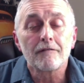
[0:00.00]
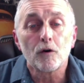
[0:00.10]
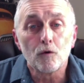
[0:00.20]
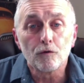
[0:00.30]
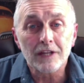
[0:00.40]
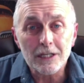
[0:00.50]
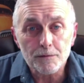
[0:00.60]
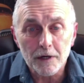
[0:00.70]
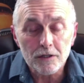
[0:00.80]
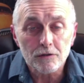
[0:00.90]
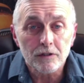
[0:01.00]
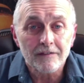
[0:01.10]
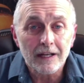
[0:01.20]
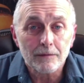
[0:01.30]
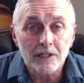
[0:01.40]
all things personal
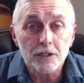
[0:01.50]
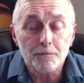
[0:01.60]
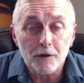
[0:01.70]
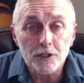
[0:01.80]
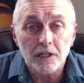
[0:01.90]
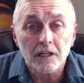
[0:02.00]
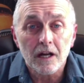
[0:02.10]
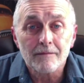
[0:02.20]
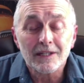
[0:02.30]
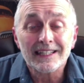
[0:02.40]
development and spiritual alignment,